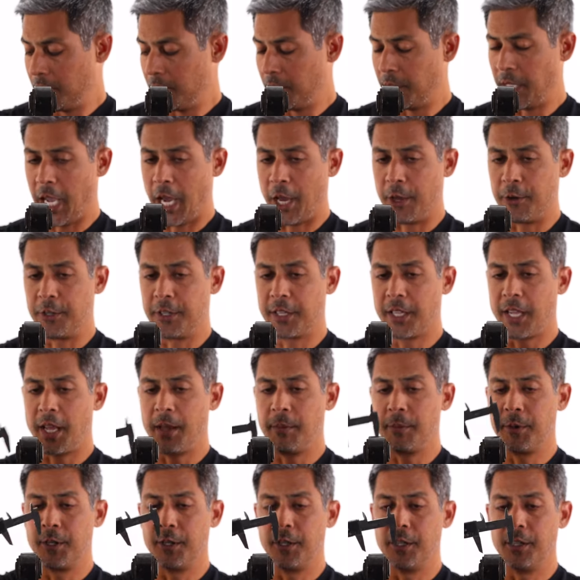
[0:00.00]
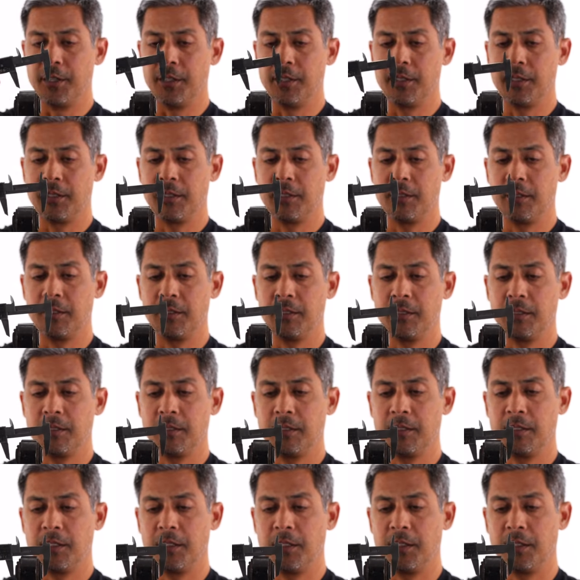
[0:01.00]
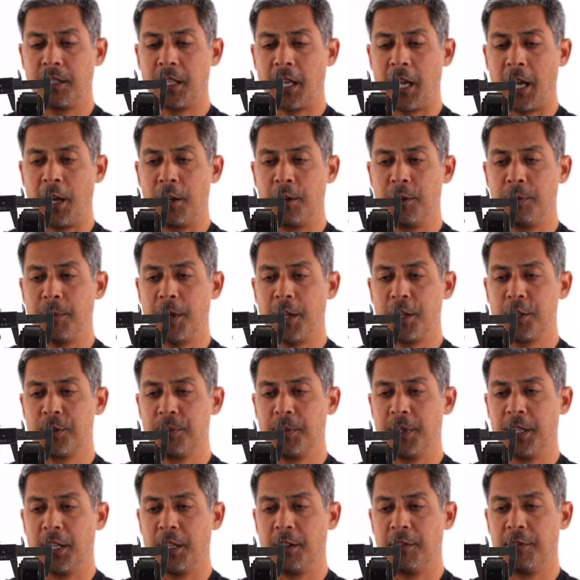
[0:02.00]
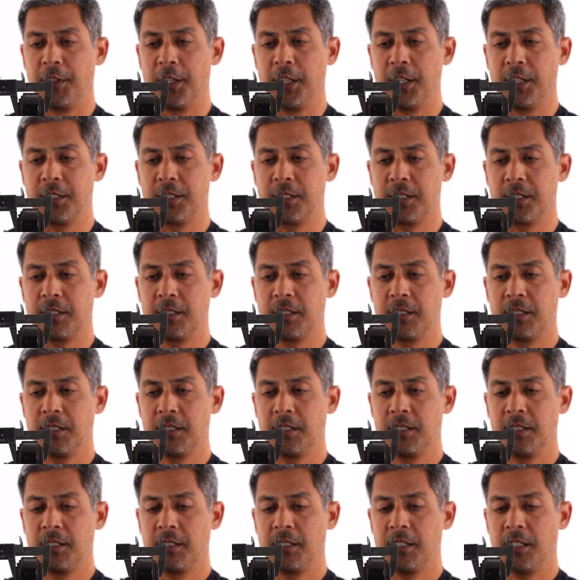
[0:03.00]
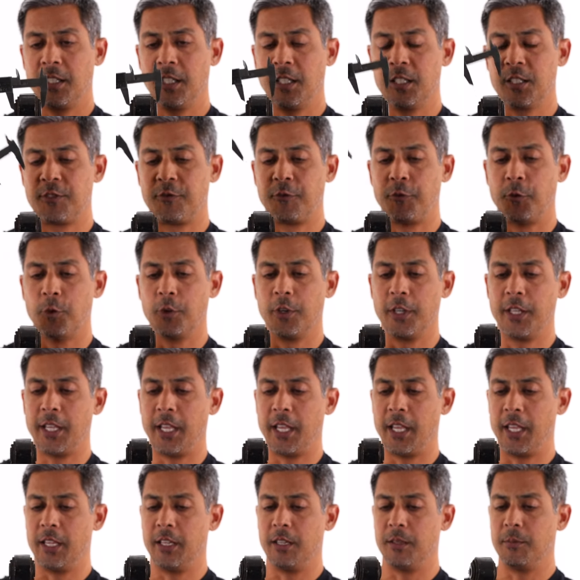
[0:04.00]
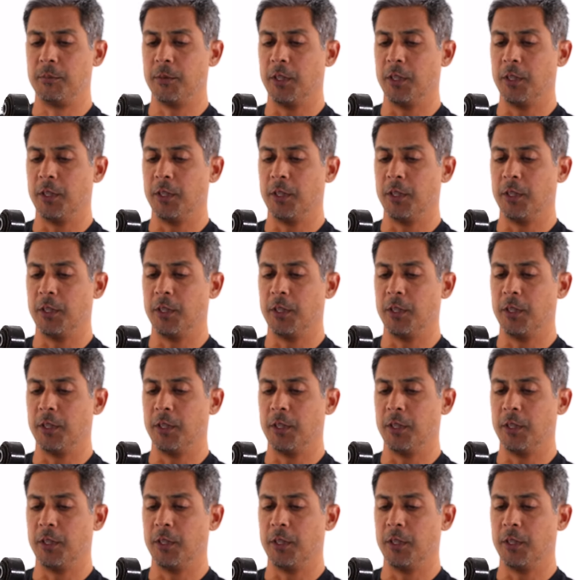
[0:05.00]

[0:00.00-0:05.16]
The outer diameter, the outer measurement of this is forty-eight